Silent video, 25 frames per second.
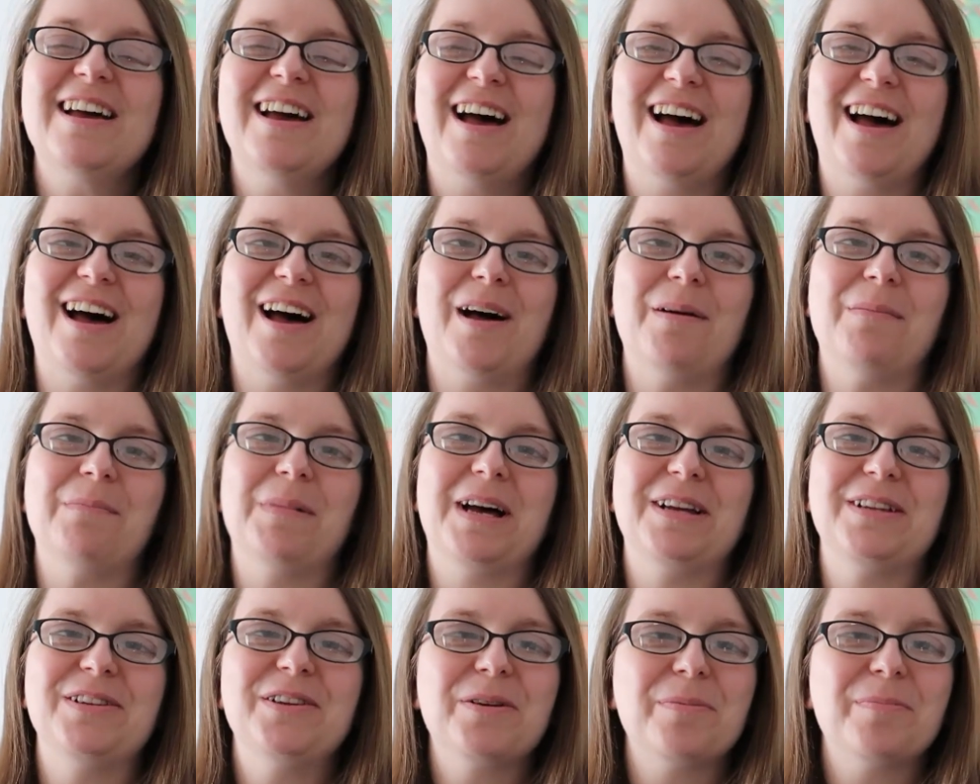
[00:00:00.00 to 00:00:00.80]

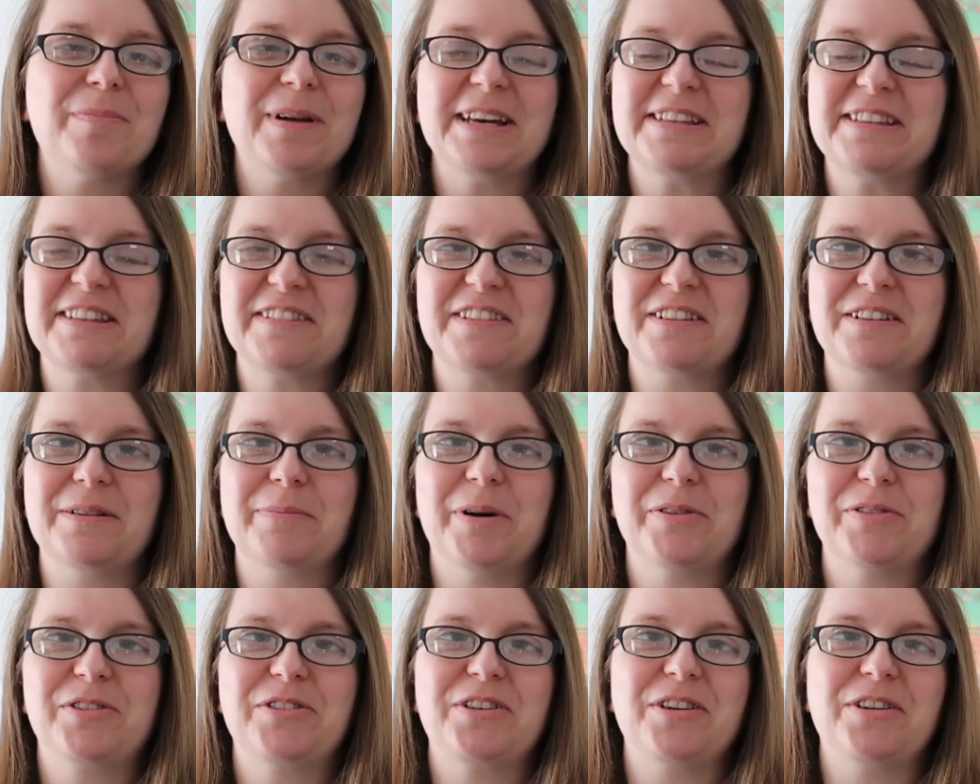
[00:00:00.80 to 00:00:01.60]
And you can play this in a
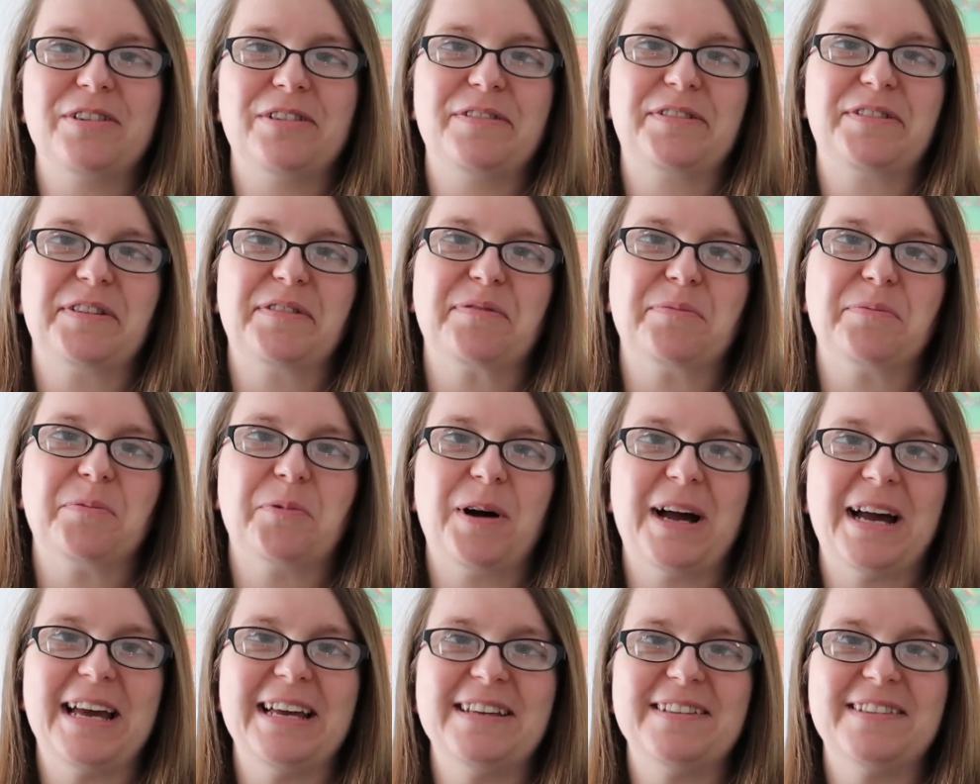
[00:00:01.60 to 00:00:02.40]
multitude of different
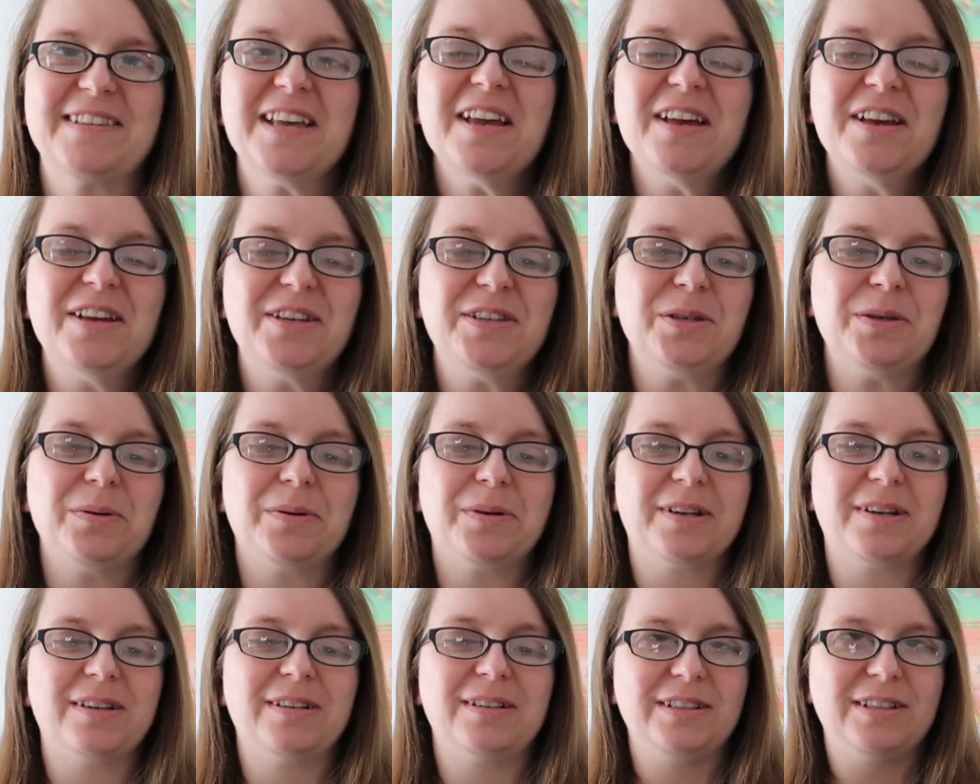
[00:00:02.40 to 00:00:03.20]
ways. You
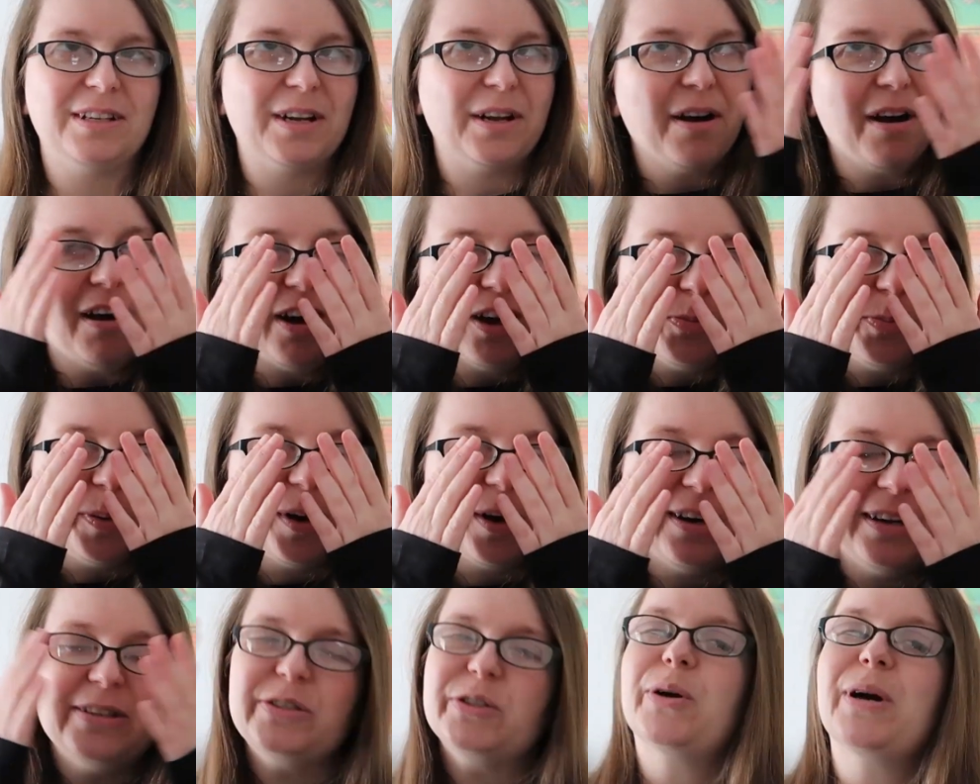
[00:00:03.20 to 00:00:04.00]
can, hide
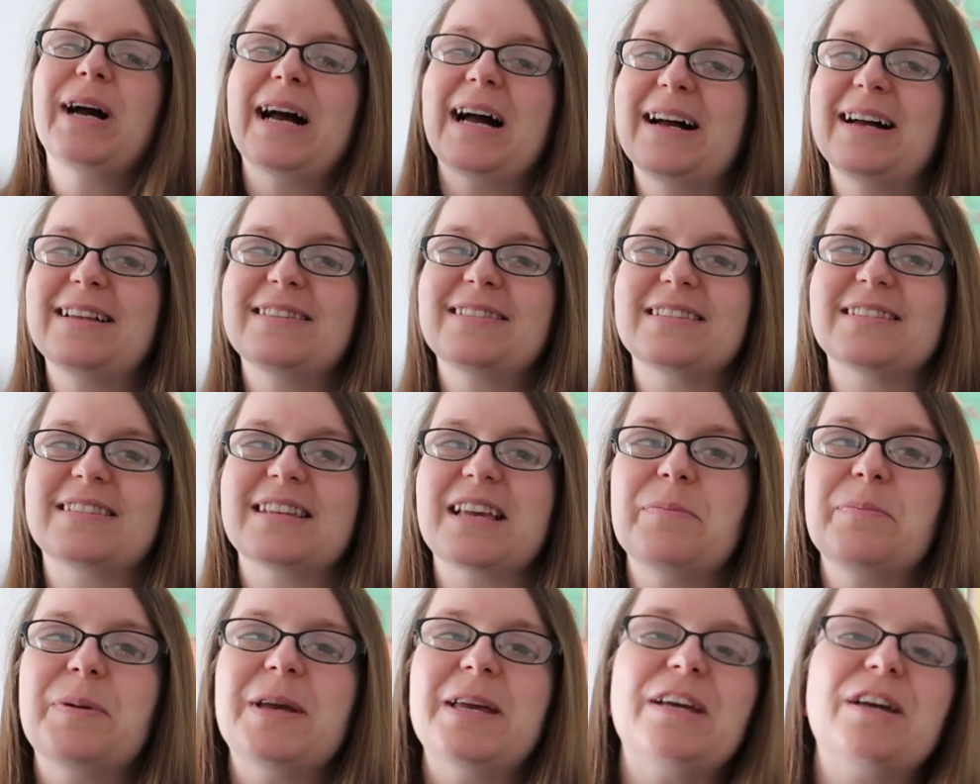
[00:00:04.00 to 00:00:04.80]
behind your hands and
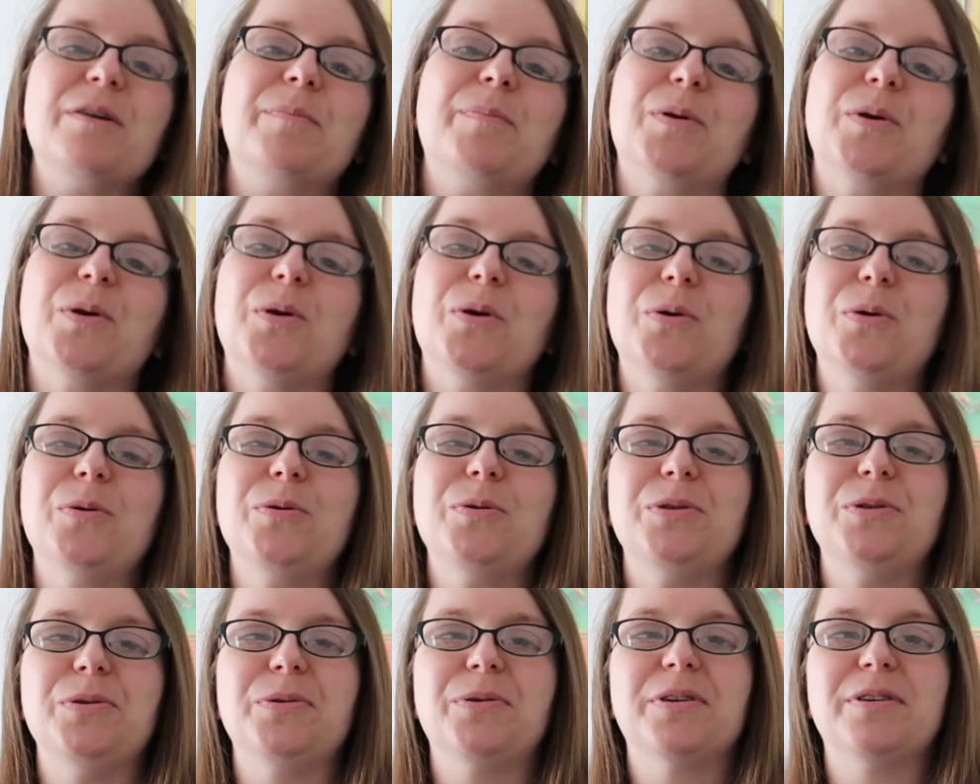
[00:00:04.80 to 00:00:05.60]
say
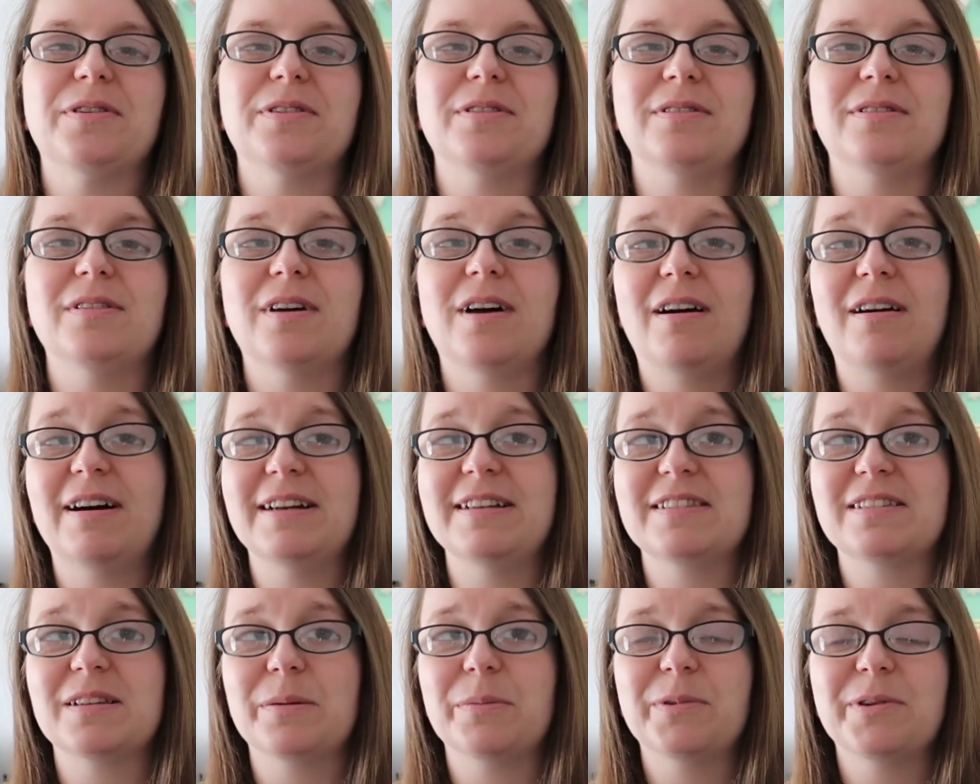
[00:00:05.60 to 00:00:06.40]
peekaboo. You can
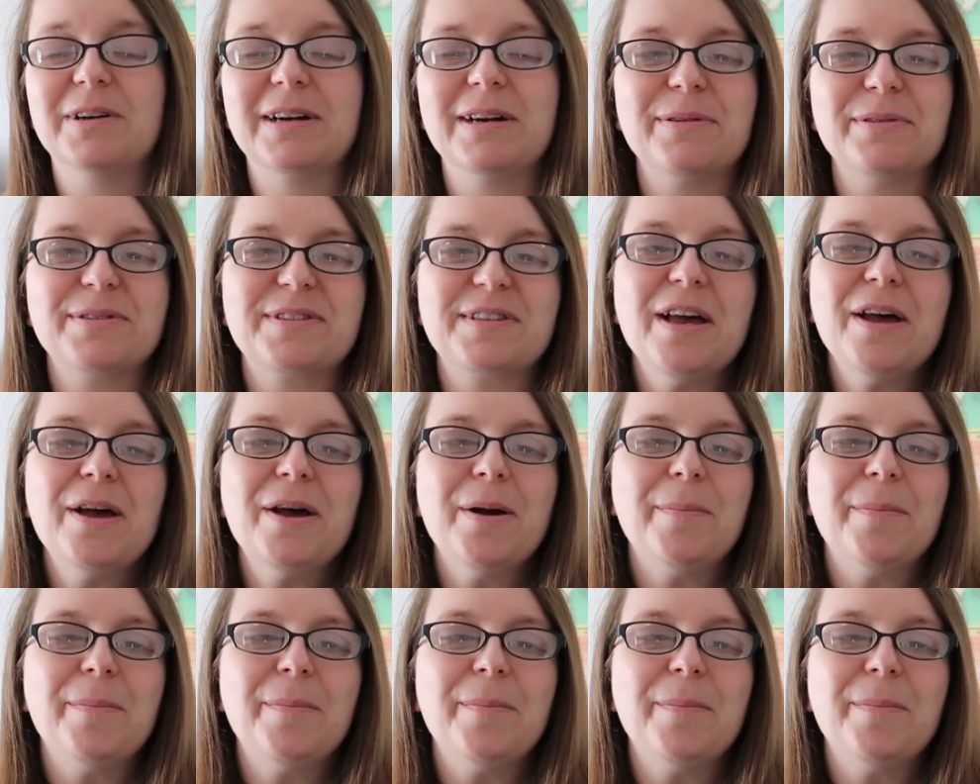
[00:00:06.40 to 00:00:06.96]
hide somewhere else.